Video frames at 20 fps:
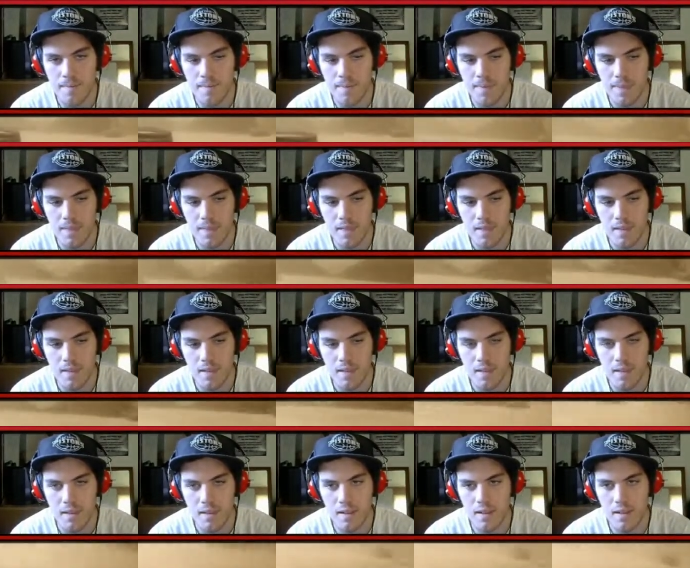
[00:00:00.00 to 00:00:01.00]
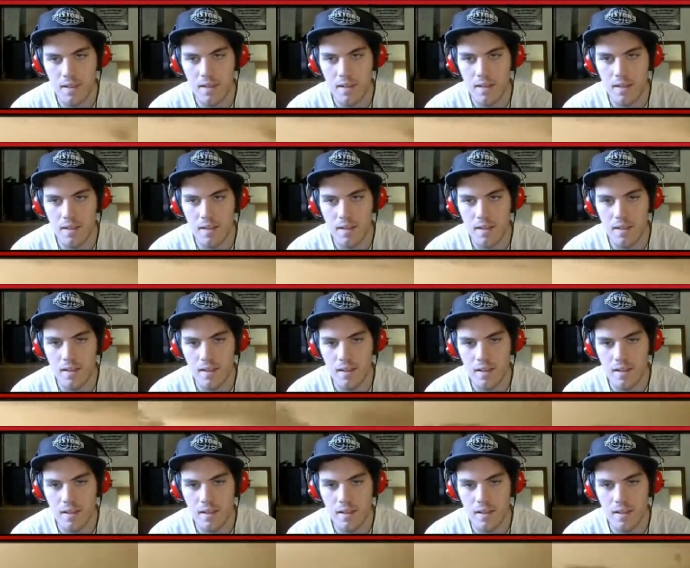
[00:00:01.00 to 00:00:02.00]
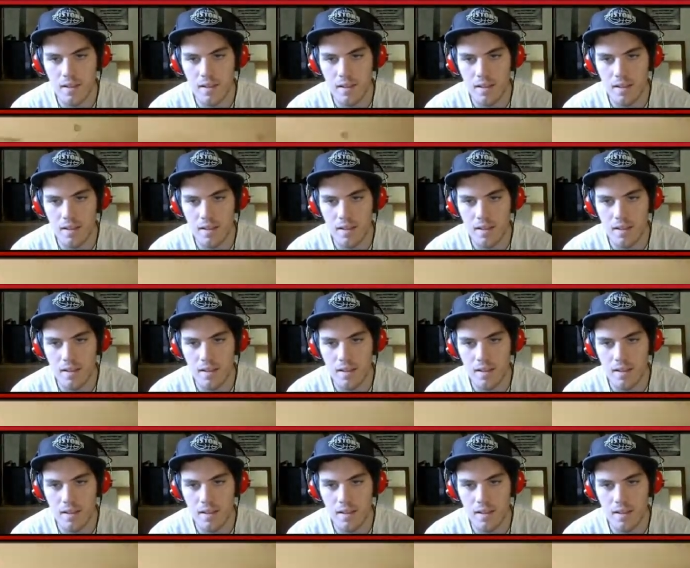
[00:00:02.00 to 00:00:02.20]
Nothing is said.